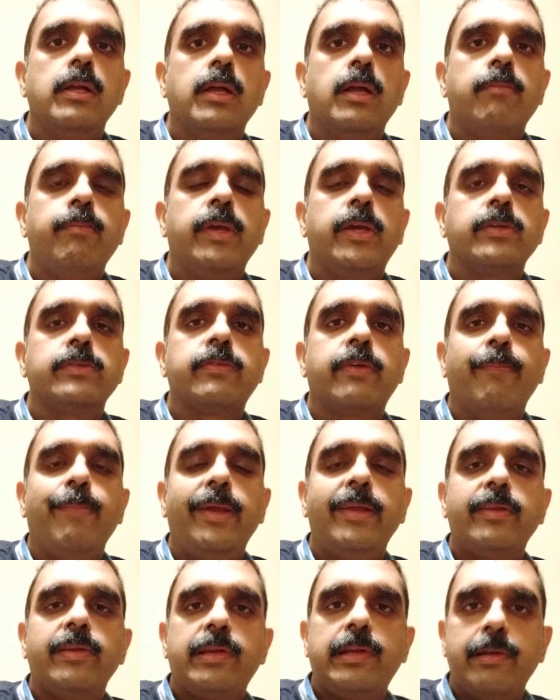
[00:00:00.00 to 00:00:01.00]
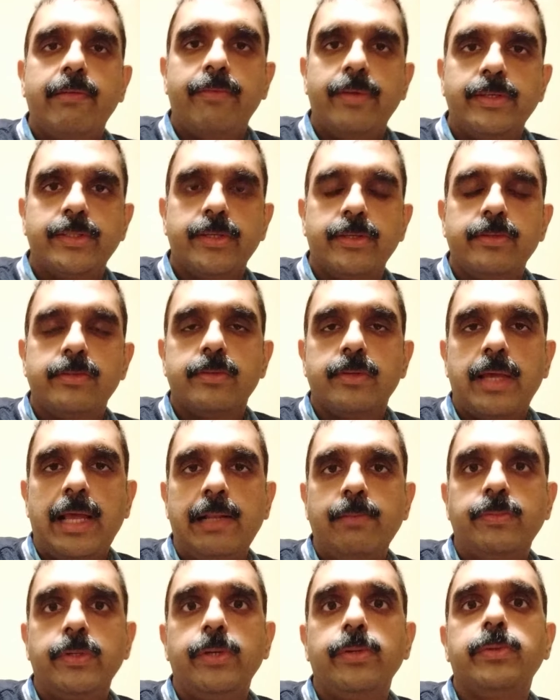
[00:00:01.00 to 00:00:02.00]
because repeated revisions
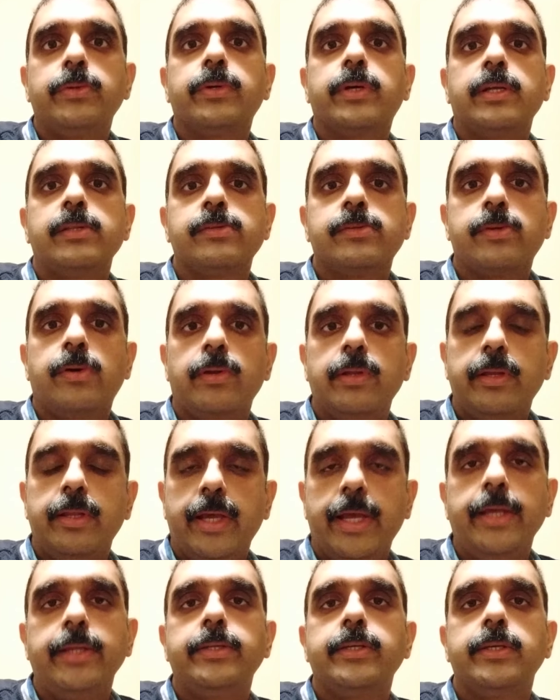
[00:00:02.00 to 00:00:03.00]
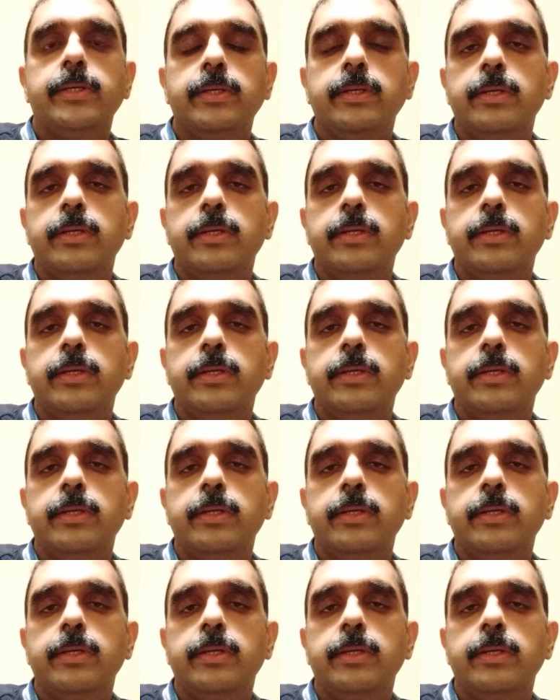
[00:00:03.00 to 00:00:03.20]
helps you to consolidate